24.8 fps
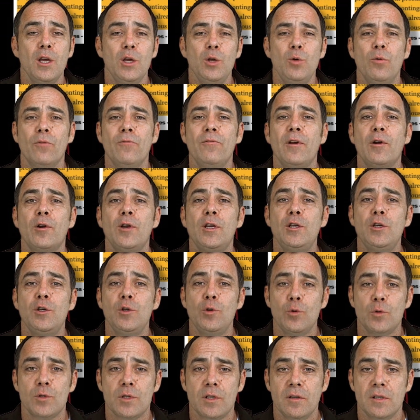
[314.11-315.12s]
you were very
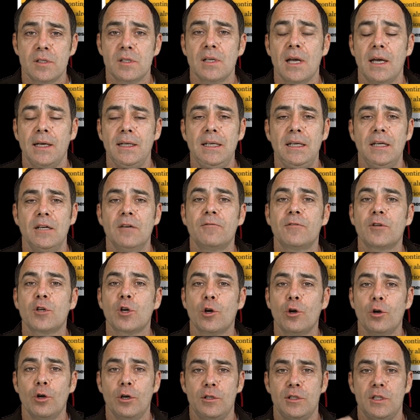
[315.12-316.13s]
used to this idea of
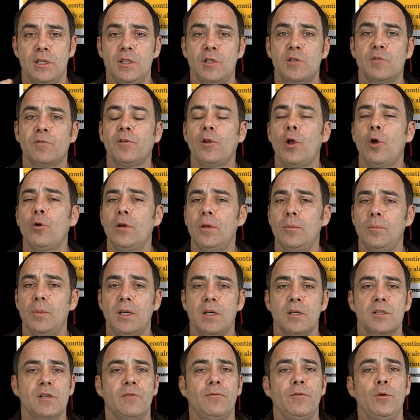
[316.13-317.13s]
currencies floating,
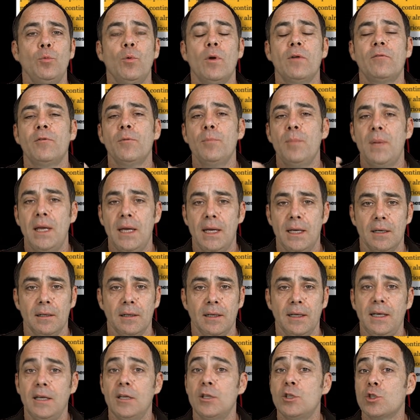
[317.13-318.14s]
because if you went from
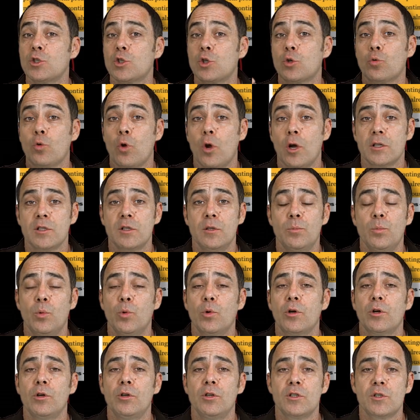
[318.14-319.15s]
Italy and just crossed the
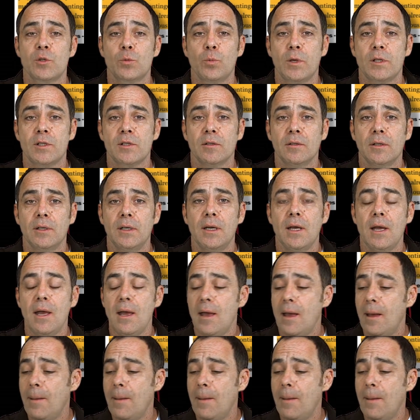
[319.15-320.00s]
border into Switzerland,